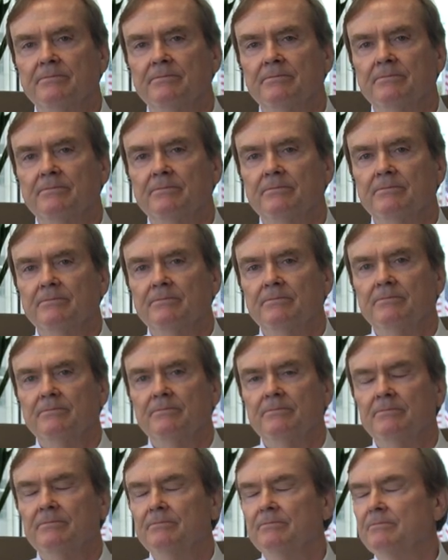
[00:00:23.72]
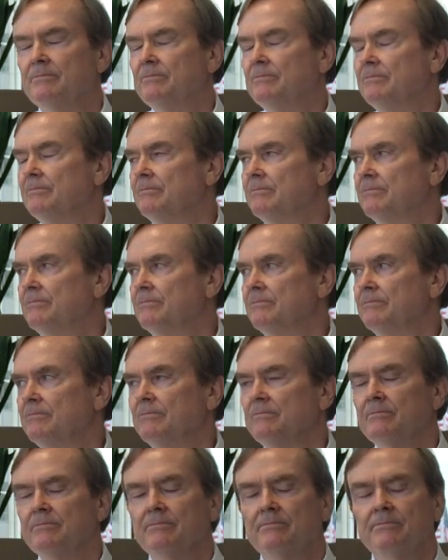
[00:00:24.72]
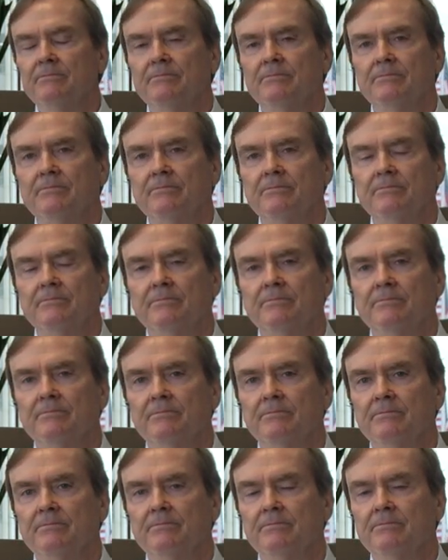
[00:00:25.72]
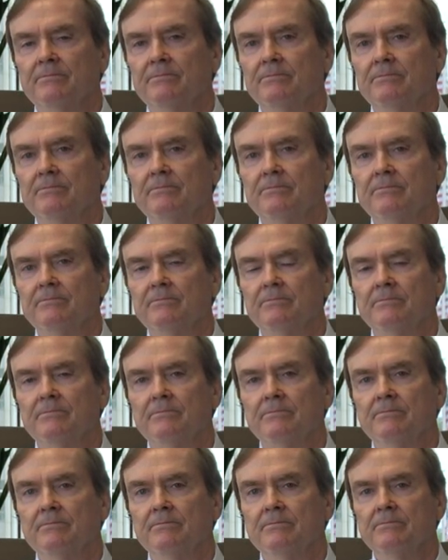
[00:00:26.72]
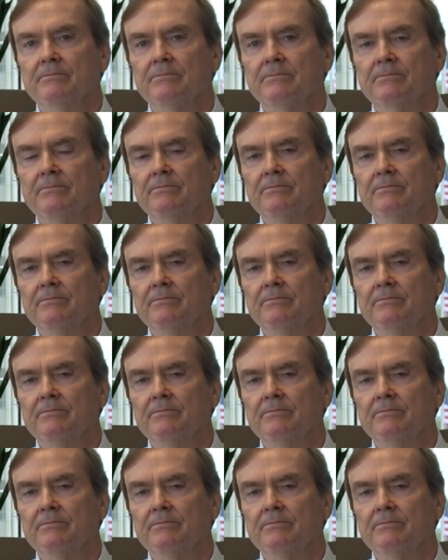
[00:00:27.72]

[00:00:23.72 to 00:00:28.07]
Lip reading: [no speech]